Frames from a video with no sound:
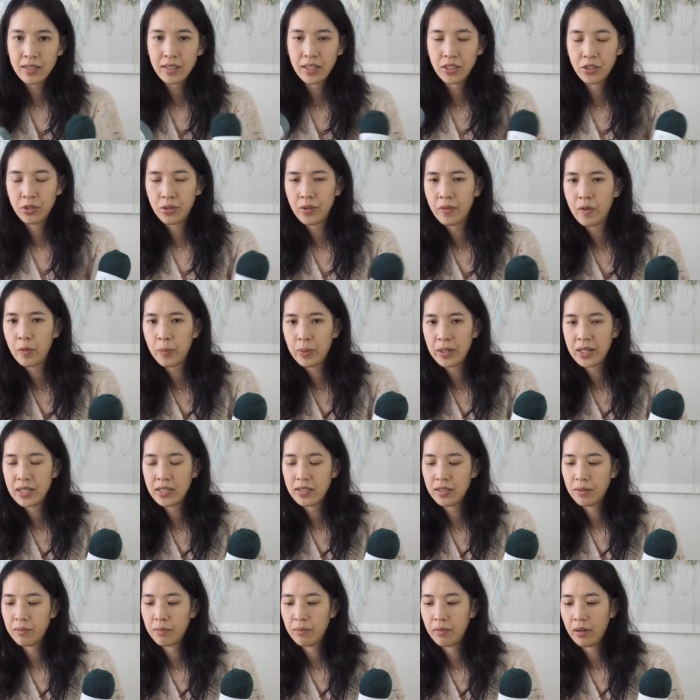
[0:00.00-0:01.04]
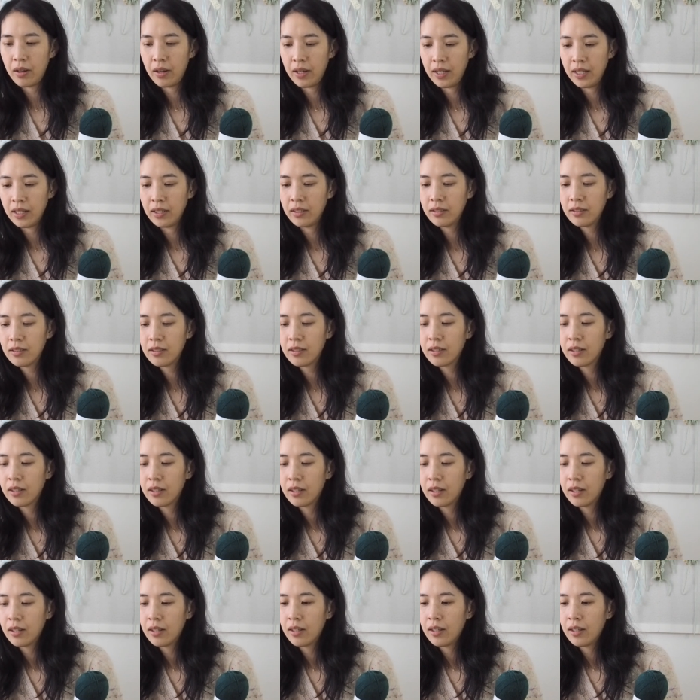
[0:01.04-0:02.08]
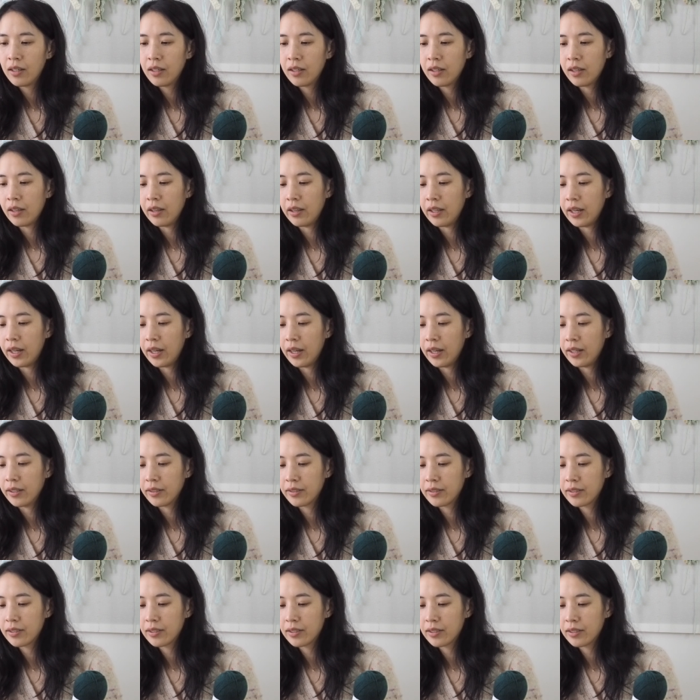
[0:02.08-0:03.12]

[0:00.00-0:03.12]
I do have a piece in mind that